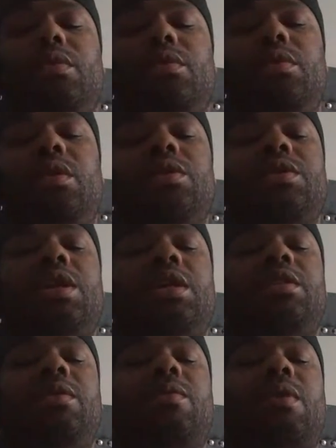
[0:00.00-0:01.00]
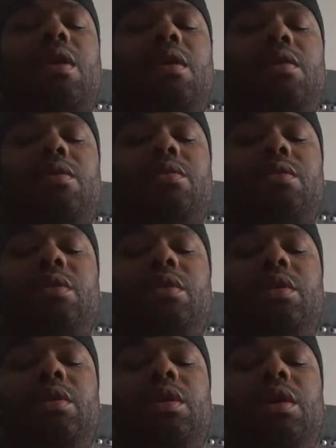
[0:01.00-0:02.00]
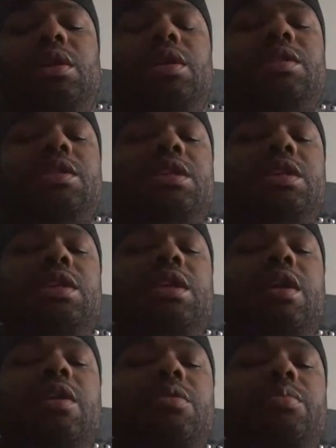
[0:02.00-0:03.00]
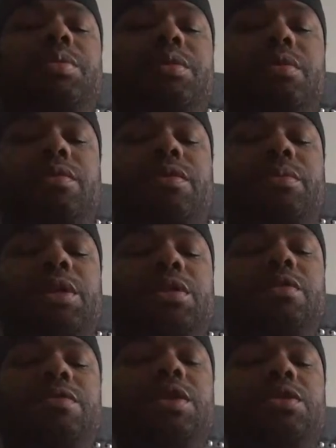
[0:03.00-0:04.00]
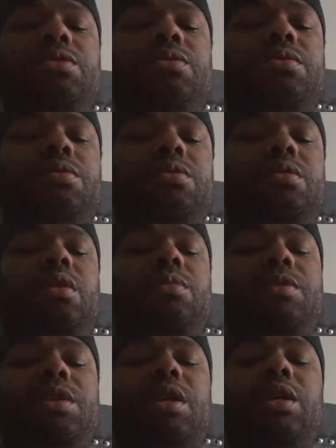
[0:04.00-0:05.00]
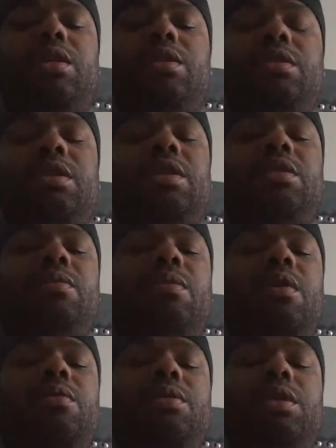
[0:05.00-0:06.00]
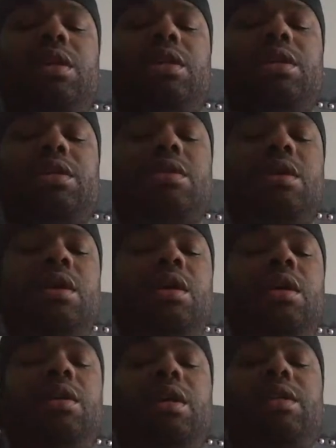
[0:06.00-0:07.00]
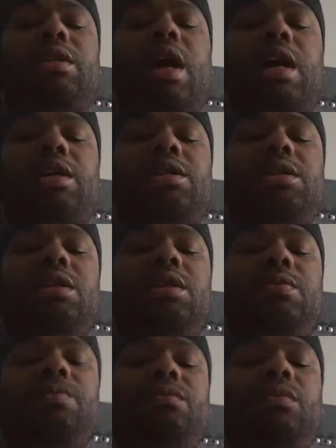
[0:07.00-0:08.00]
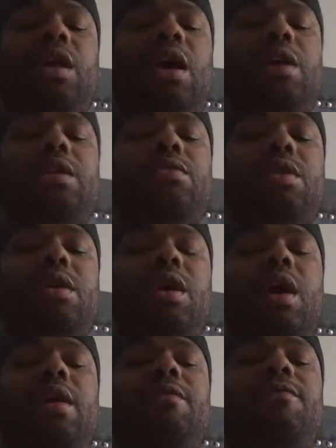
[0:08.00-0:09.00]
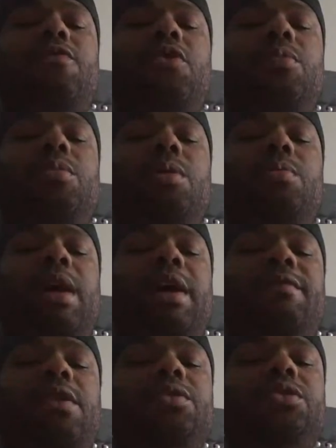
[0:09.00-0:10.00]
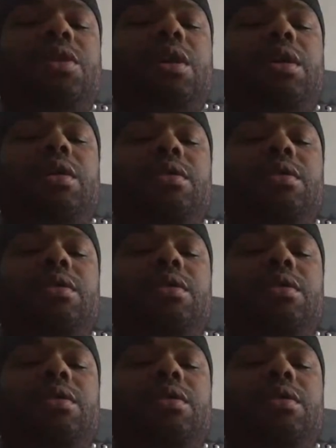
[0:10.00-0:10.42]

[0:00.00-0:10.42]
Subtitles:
There's nothing wrong eliciting help from individuals. You know what I'm saying? There's nothing wrong with that. That's actually how you can kind of form up like Voltron.